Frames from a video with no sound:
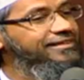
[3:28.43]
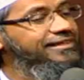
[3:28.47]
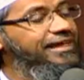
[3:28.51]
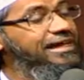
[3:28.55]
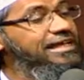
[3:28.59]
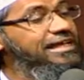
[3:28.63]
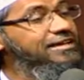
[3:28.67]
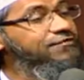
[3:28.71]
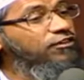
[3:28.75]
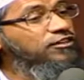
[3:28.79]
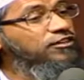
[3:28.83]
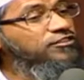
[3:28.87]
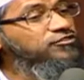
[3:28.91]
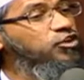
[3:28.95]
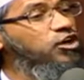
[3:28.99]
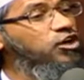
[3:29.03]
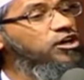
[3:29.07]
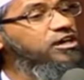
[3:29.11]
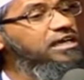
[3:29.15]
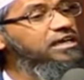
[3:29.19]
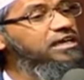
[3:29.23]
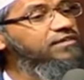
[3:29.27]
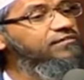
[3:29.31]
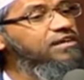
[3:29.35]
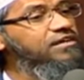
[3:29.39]
that he was
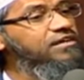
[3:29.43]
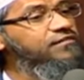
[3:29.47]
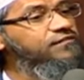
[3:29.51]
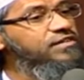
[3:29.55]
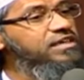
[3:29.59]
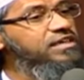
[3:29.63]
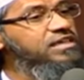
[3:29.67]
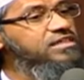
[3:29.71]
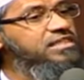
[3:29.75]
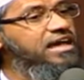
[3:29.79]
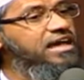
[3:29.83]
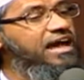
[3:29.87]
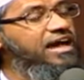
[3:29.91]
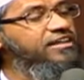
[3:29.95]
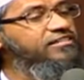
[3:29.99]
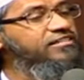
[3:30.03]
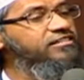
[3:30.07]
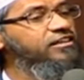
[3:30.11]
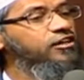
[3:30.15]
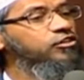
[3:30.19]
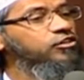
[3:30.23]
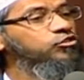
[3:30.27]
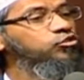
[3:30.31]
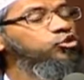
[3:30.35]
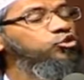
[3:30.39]
not given
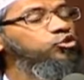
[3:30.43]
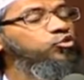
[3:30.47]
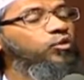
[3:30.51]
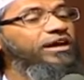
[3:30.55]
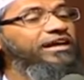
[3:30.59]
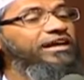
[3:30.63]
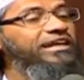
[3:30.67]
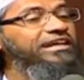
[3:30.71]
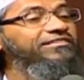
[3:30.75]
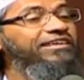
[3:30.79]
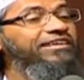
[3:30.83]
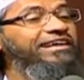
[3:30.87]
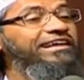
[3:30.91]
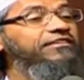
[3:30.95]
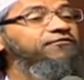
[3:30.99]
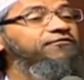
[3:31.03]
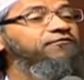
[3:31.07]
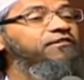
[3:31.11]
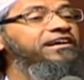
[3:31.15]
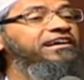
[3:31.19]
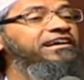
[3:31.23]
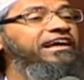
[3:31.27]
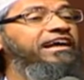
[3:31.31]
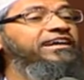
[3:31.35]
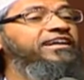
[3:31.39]
visas to 21
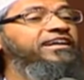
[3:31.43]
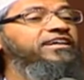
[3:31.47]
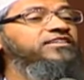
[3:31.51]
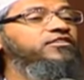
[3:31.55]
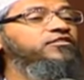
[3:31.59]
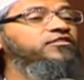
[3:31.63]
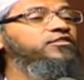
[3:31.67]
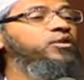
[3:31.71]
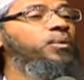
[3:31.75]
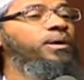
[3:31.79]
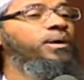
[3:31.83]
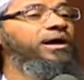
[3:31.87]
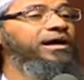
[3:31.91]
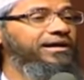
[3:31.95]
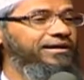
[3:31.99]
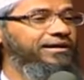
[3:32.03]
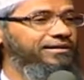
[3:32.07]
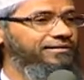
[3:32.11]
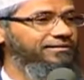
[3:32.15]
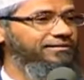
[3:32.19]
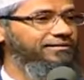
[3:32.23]
different countries of the world.